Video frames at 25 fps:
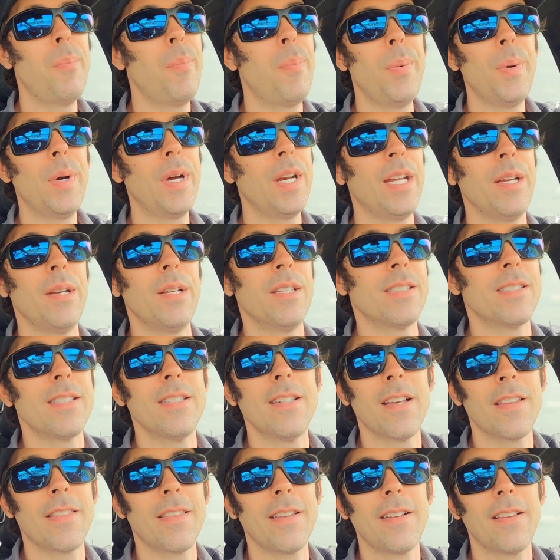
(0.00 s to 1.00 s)
but it's
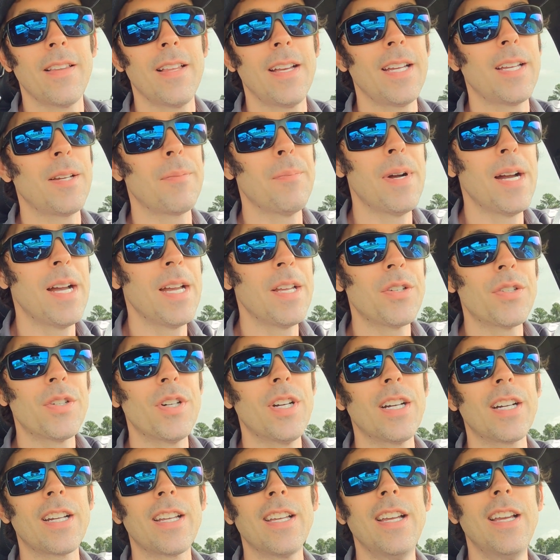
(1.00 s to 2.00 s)
nothing like my
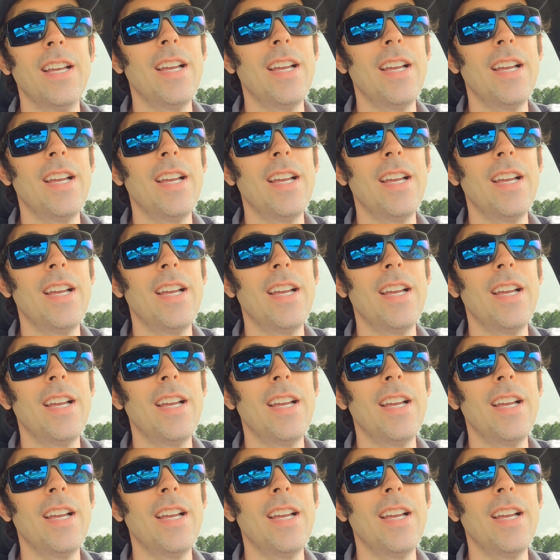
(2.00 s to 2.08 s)
truck.